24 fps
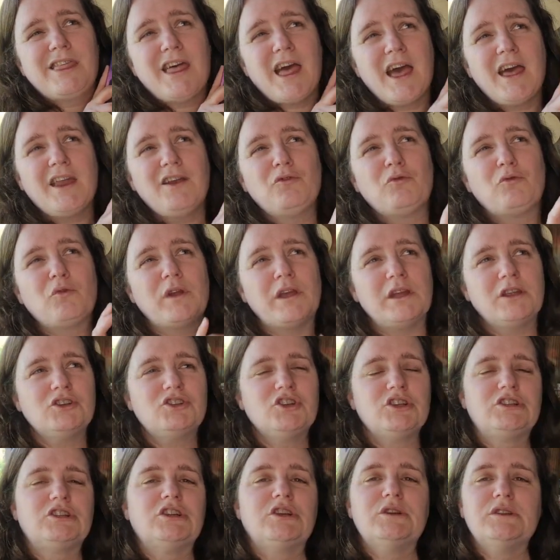then
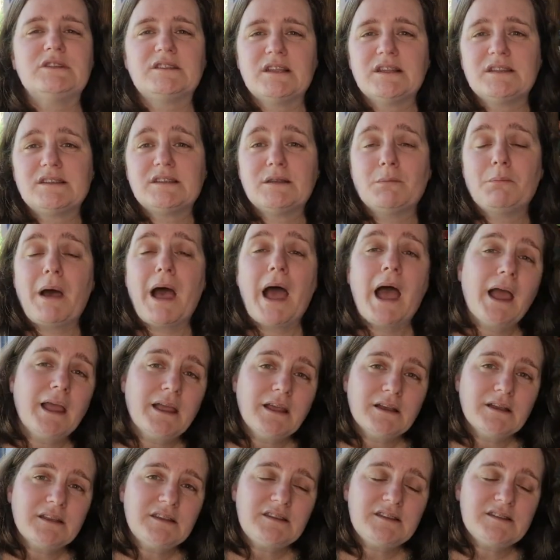reintroduces some
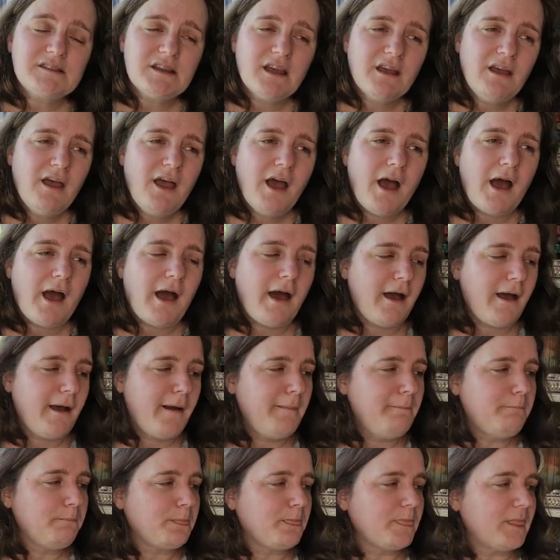angst
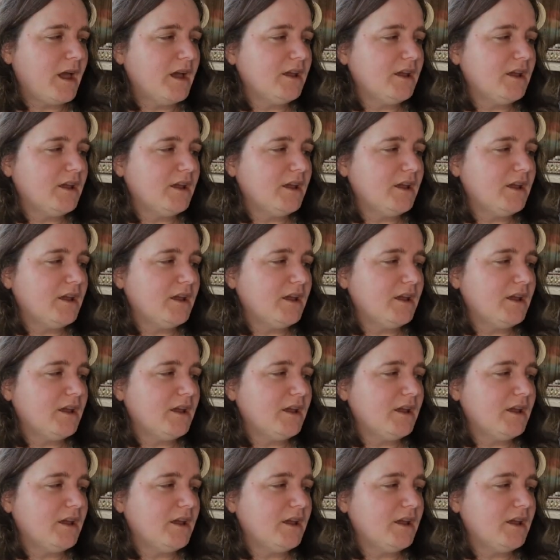um,